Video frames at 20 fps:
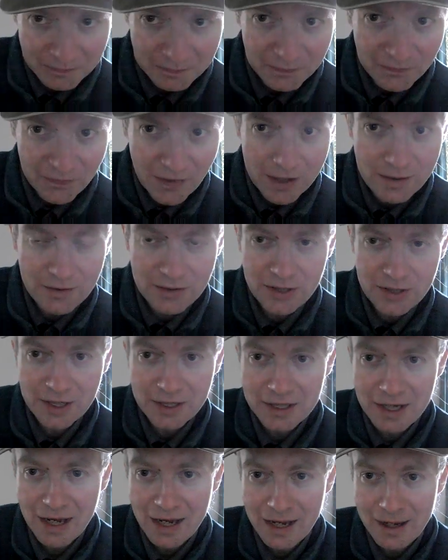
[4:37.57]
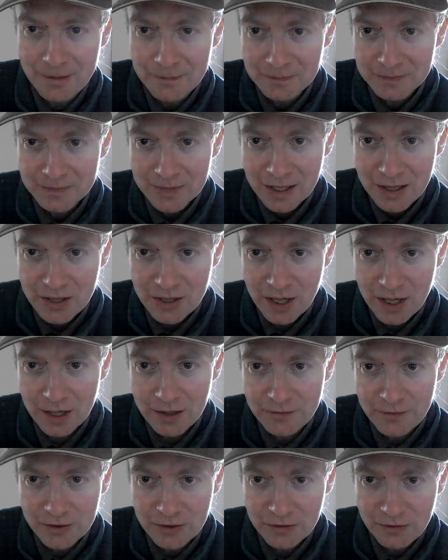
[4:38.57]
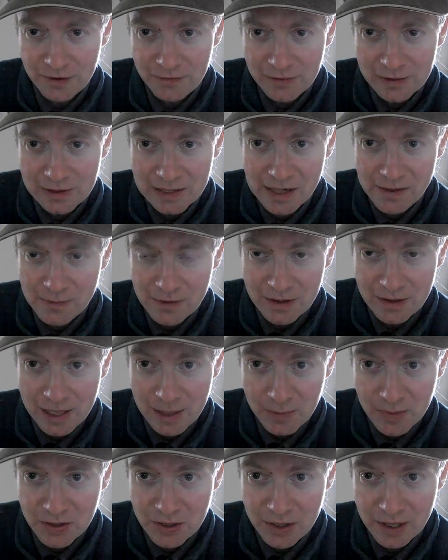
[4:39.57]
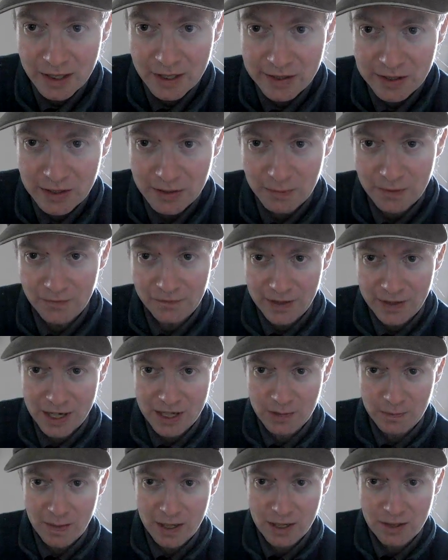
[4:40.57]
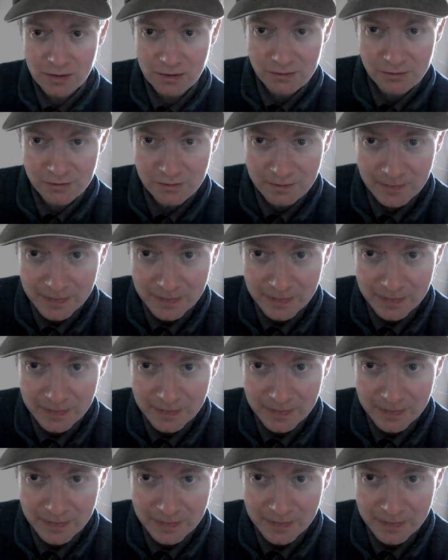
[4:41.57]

folks in their chauffeur-driven limousines with their special